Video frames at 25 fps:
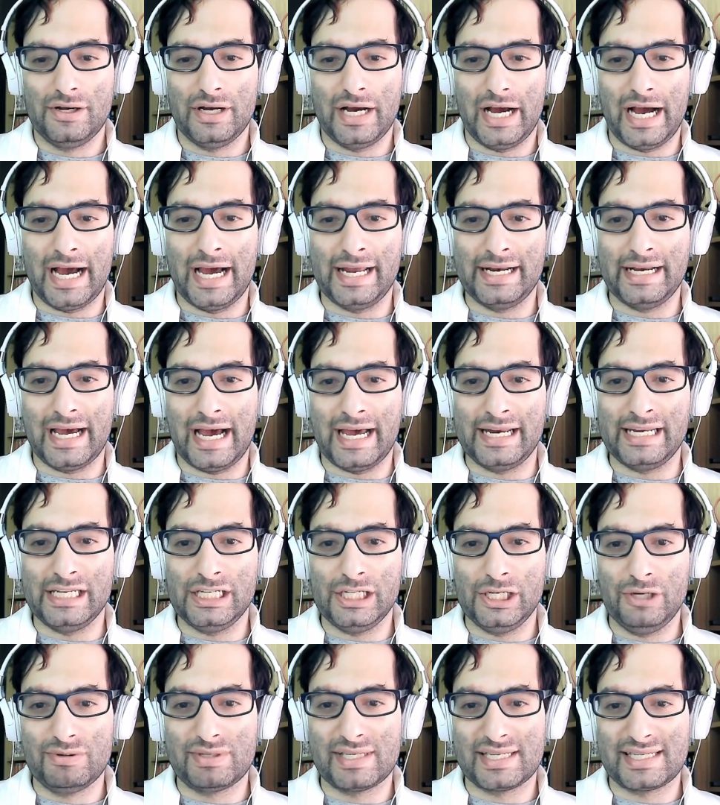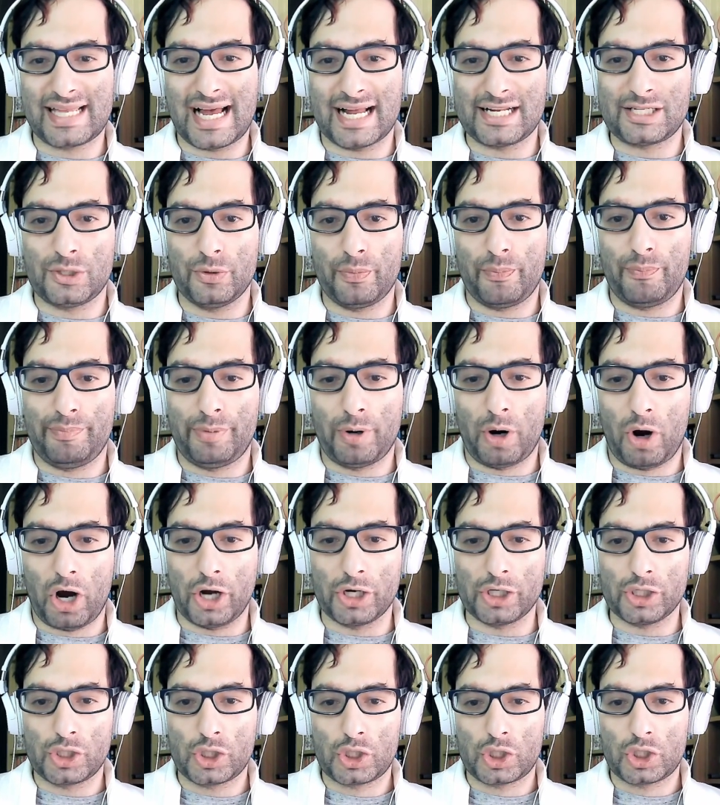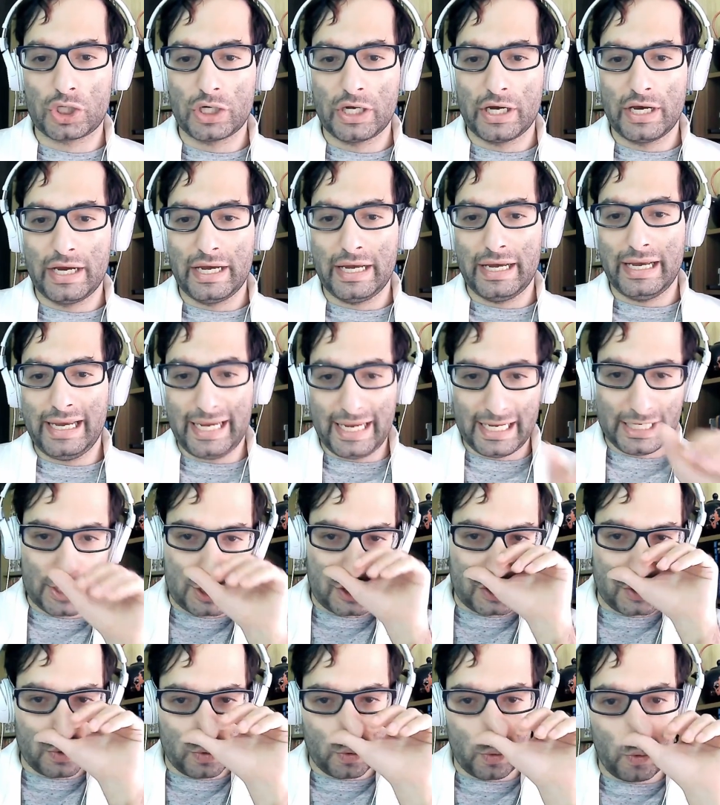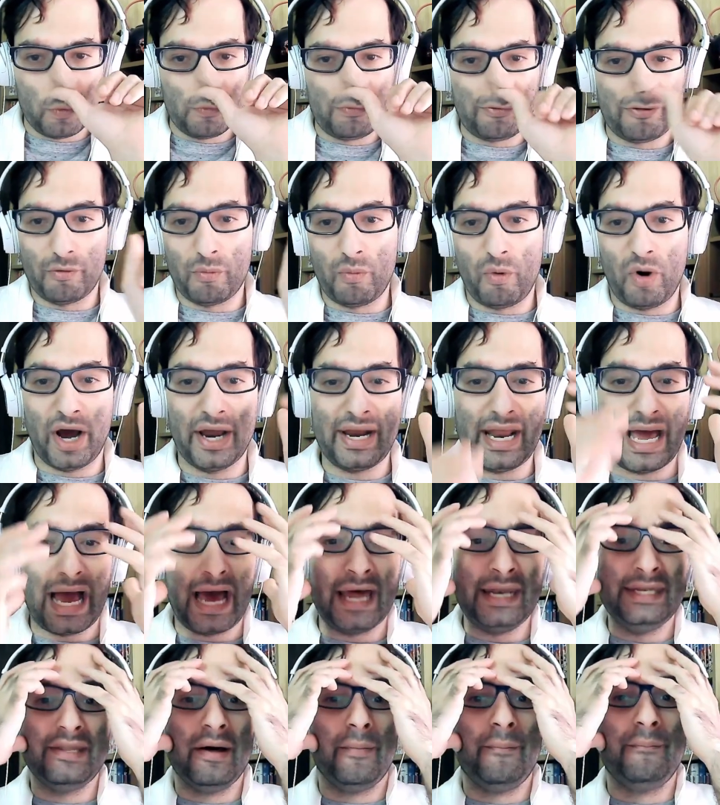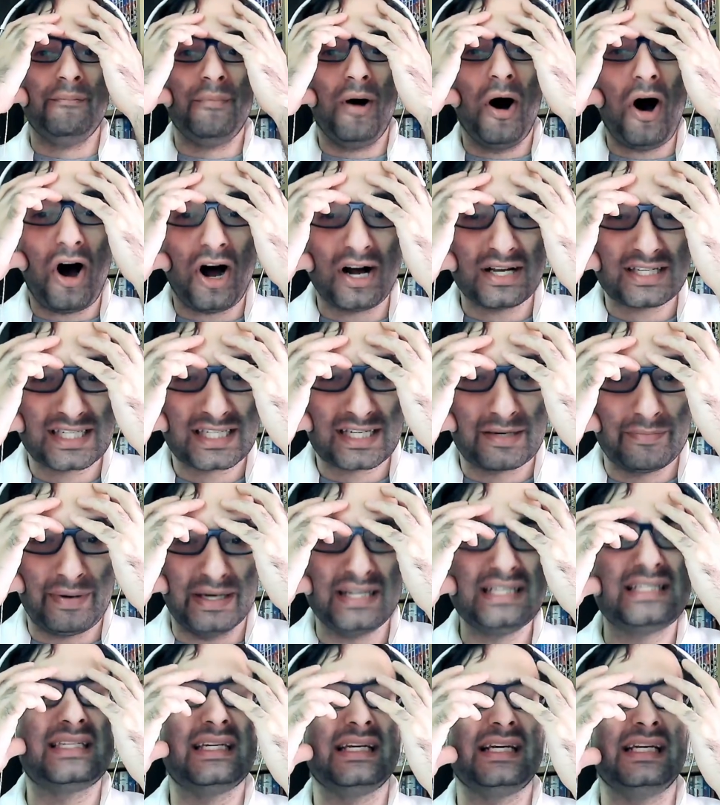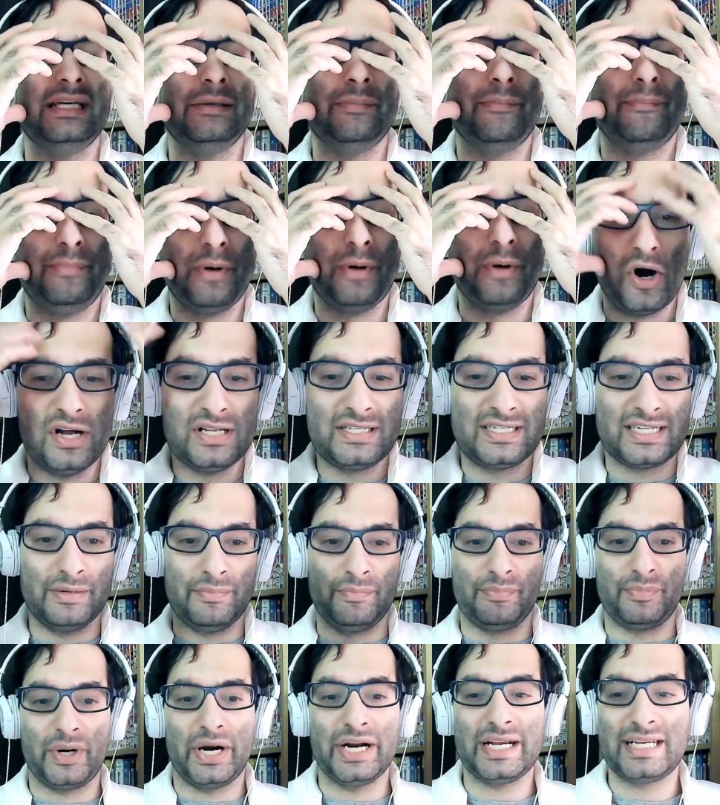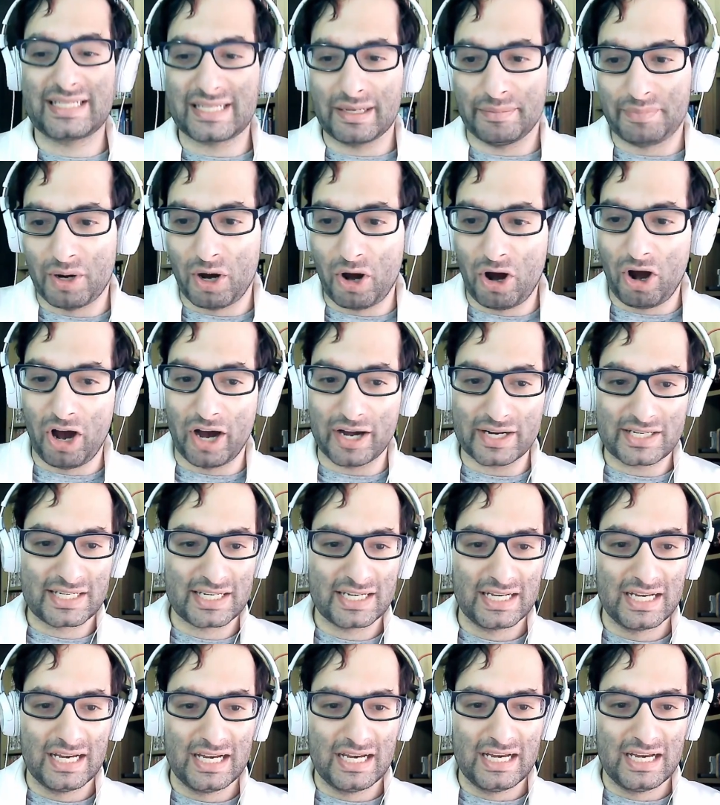and, and he uses that to punch into All for One, and the mask basically burns and breaks apart.